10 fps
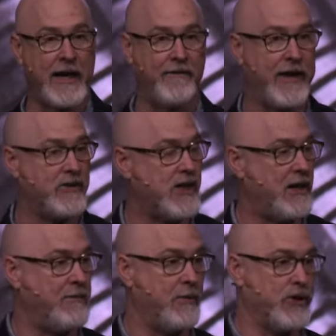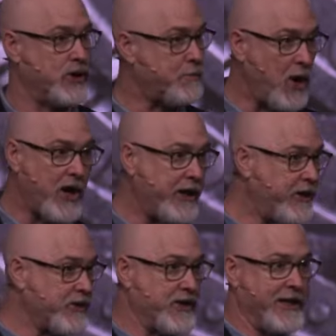I've had some that were just
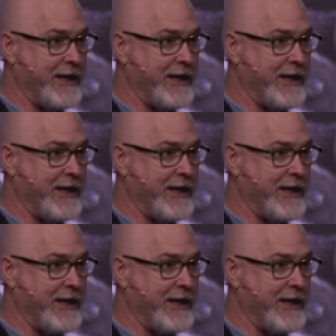partiers and